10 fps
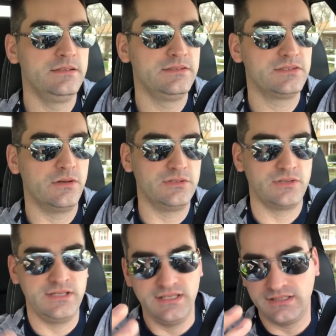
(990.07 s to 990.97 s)
So, so
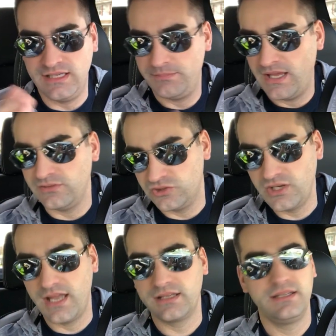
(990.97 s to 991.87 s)
I need to keep that in
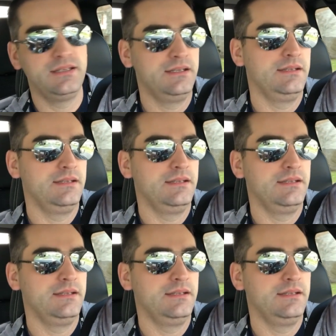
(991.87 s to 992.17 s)
check